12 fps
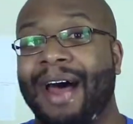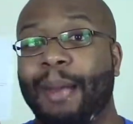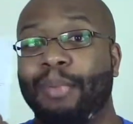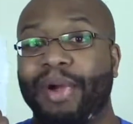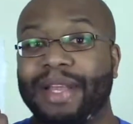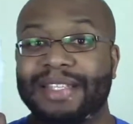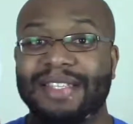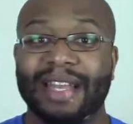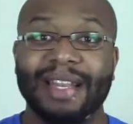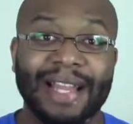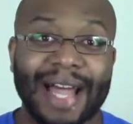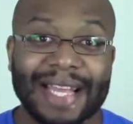I break
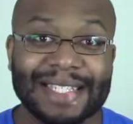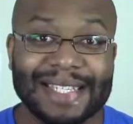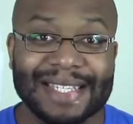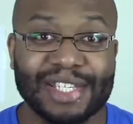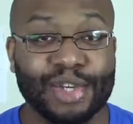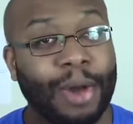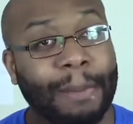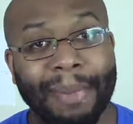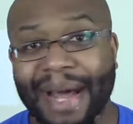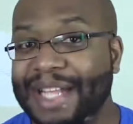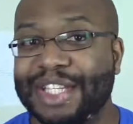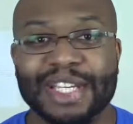sunglasses, so I
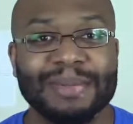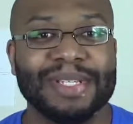buy cheap